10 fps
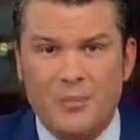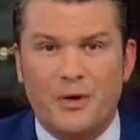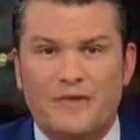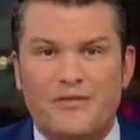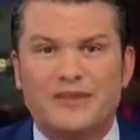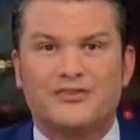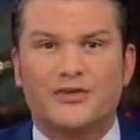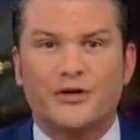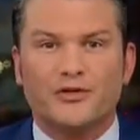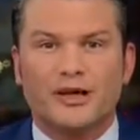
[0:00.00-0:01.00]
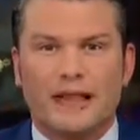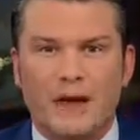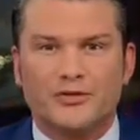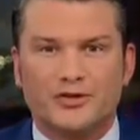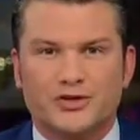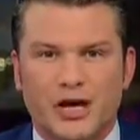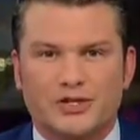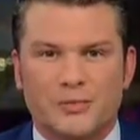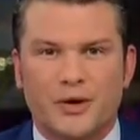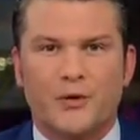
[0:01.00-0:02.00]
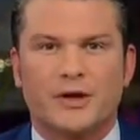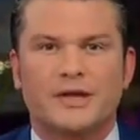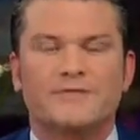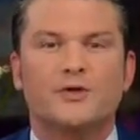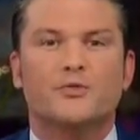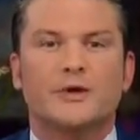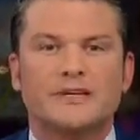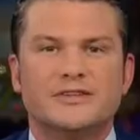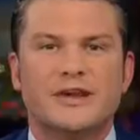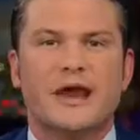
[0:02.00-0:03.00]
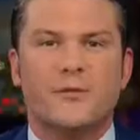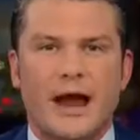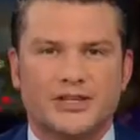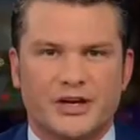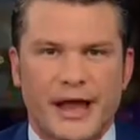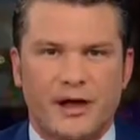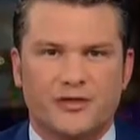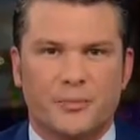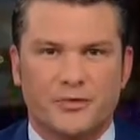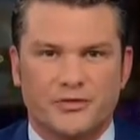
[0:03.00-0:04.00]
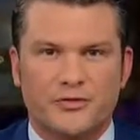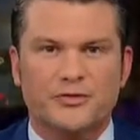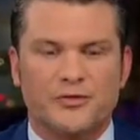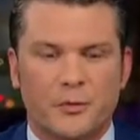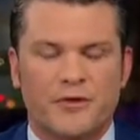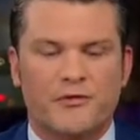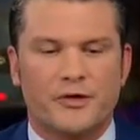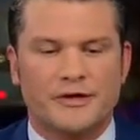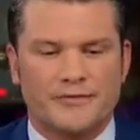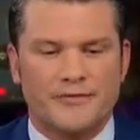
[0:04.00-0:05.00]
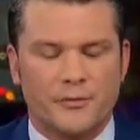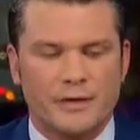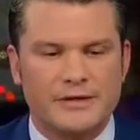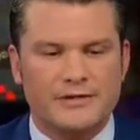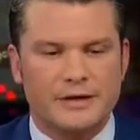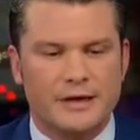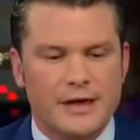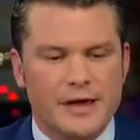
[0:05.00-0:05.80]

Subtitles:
but if they start to cloud your judgment or give you reason and rationale to pursue someone for a different reason,